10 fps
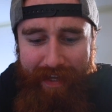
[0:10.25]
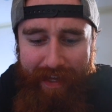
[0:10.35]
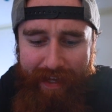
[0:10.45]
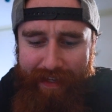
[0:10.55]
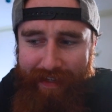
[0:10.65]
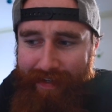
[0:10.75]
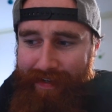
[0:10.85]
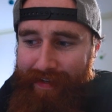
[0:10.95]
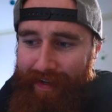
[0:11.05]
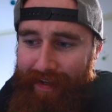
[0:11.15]

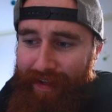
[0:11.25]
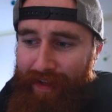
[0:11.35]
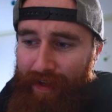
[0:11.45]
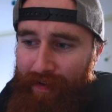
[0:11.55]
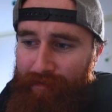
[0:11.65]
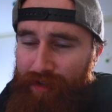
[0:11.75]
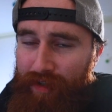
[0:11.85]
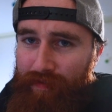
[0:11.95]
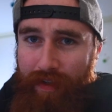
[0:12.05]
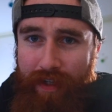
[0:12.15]
and I've
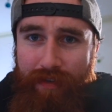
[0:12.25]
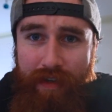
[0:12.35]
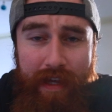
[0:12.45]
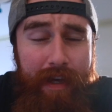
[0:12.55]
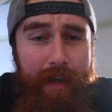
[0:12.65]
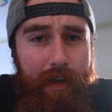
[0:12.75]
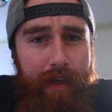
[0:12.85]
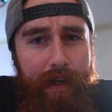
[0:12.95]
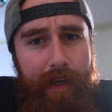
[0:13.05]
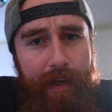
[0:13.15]
just finished
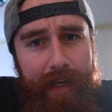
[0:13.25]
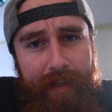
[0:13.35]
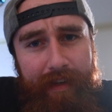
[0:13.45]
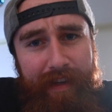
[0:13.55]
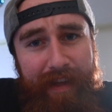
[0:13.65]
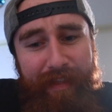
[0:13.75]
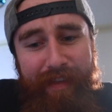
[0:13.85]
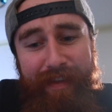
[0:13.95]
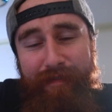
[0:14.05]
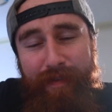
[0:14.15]
editing
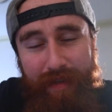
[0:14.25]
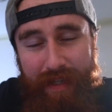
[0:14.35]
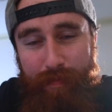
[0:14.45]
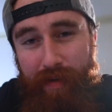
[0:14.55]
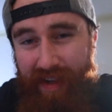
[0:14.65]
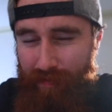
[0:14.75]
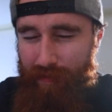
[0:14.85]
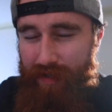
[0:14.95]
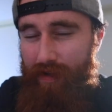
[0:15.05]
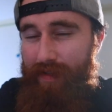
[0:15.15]
the Film Slice podcast,
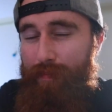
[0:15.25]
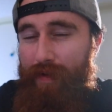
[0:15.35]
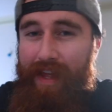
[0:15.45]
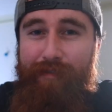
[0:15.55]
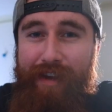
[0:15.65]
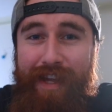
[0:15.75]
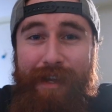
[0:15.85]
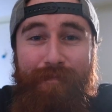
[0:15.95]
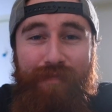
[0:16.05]
which goes up every